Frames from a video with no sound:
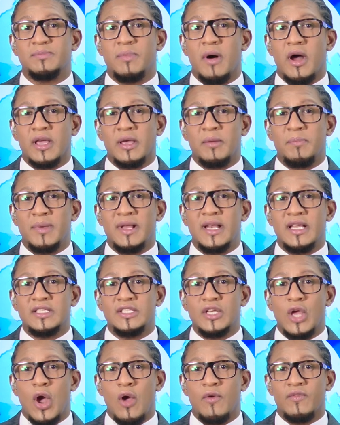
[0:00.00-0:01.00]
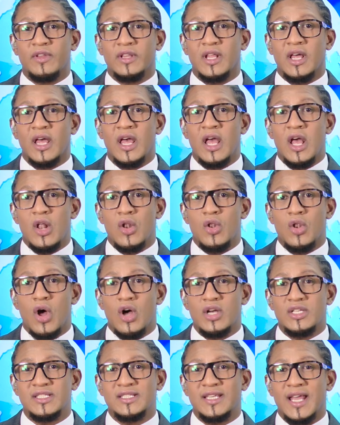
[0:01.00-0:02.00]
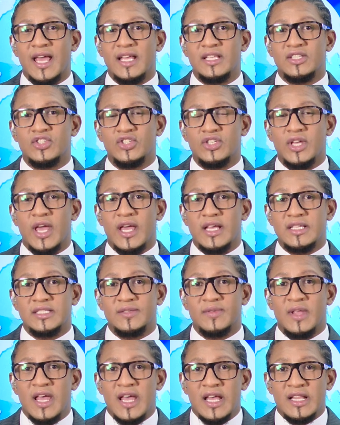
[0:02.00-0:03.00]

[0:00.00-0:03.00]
buying ability over the last 8 years.